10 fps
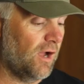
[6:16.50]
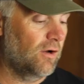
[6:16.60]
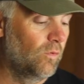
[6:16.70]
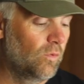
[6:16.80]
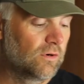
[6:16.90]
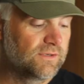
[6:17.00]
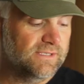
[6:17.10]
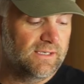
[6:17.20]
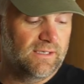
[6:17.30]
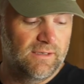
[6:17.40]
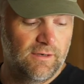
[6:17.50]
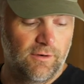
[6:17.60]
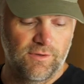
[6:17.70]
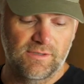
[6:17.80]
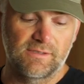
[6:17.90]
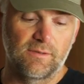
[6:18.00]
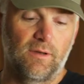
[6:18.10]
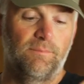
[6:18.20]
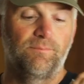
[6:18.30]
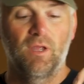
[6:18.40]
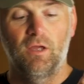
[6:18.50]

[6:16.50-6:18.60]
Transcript: got awards sitting here. This is a,